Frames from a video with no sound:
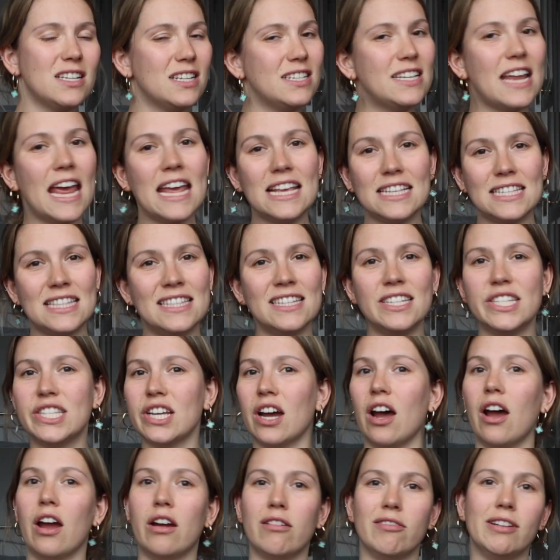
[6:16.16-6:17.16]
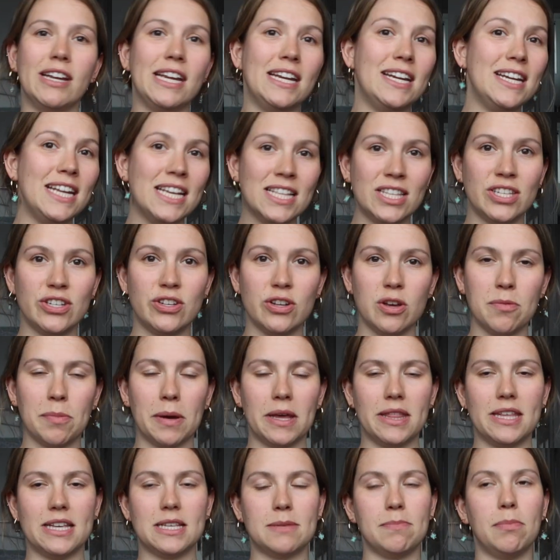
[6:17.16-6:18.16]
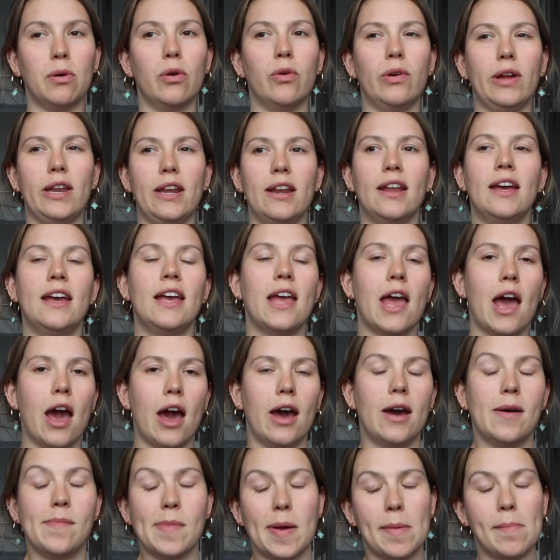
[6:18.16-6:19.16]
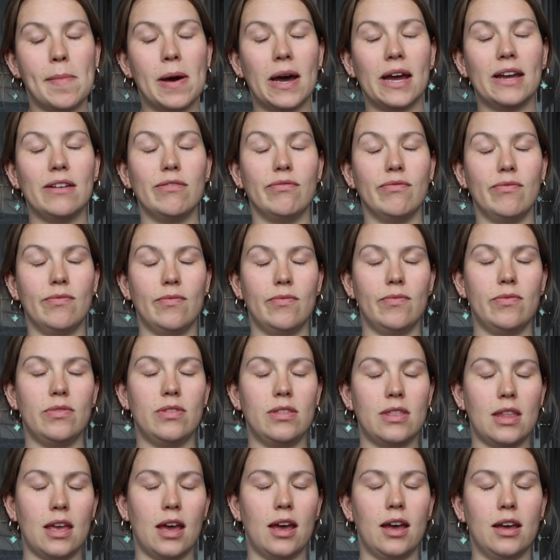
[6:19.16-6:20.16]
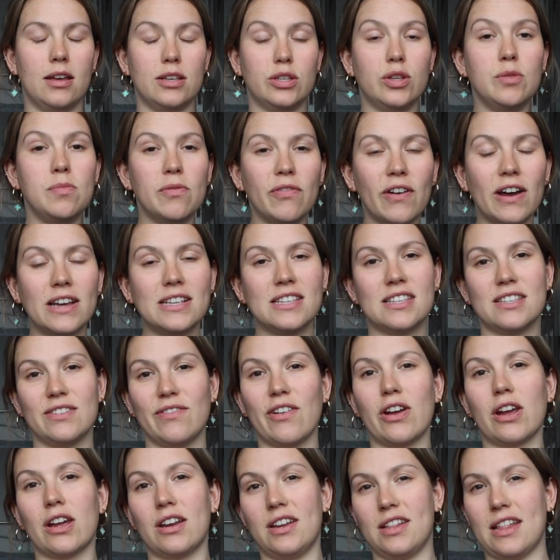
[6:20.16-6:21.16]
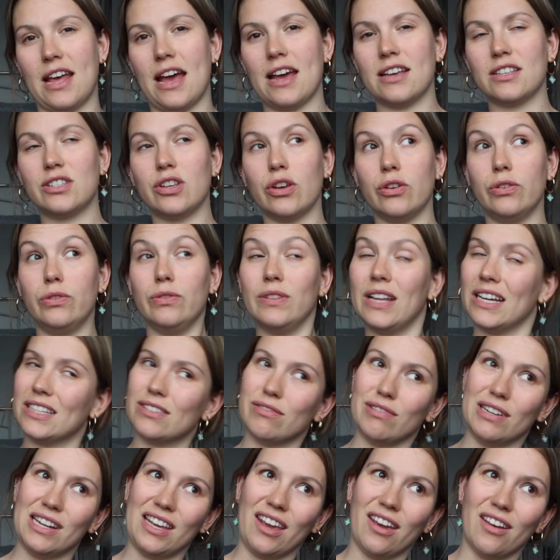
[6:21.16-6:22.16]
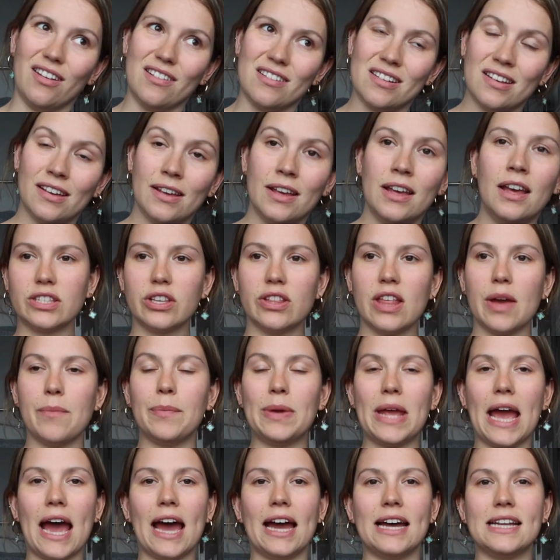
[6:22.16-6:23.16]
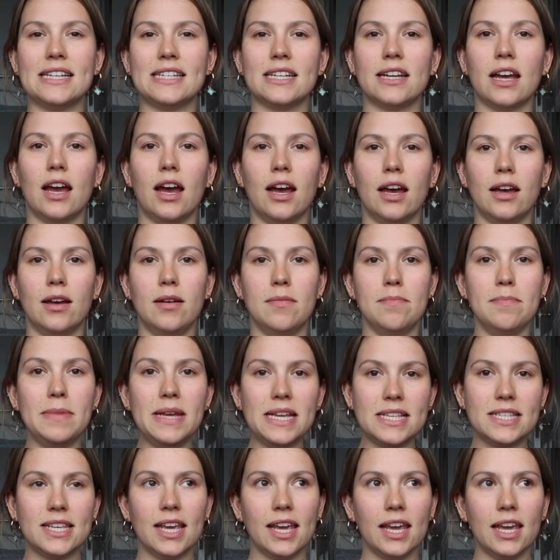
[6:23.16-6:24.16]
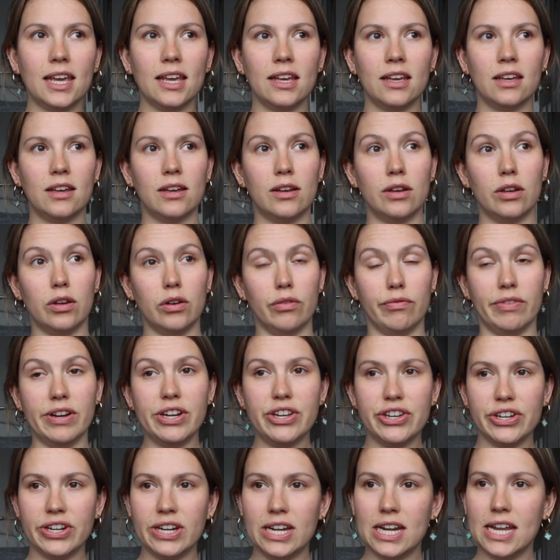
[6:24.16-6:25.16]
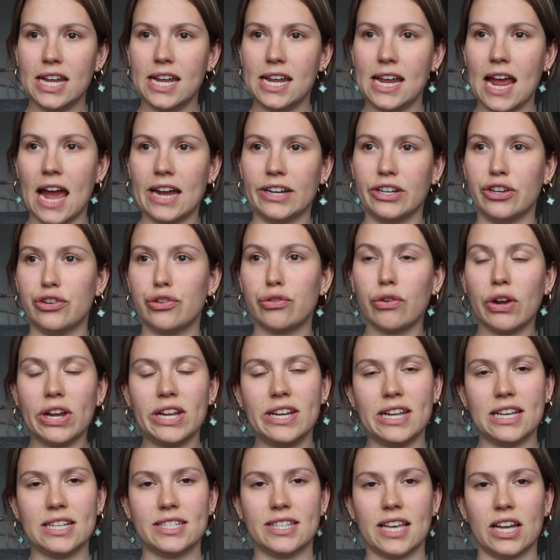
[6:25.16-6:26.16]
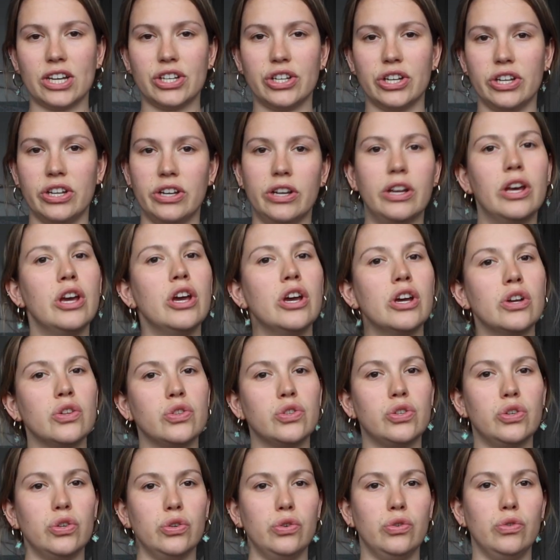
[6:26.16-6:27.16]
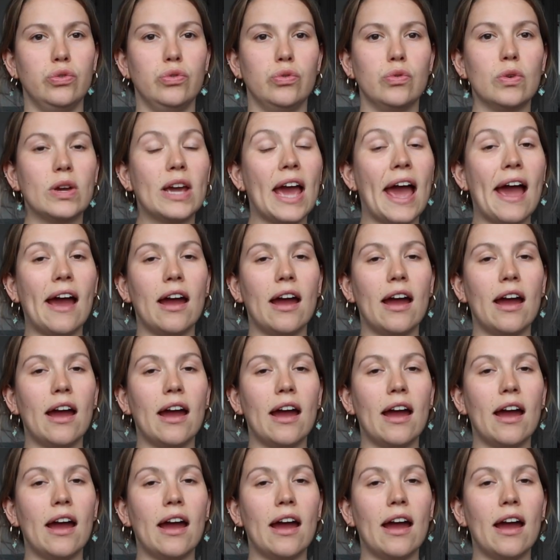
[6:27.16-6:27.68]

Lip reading: dates in the diary, need to do it by this point. And my supervisors are very good at that, so that's really good. So then we had a meeting originally and a training session to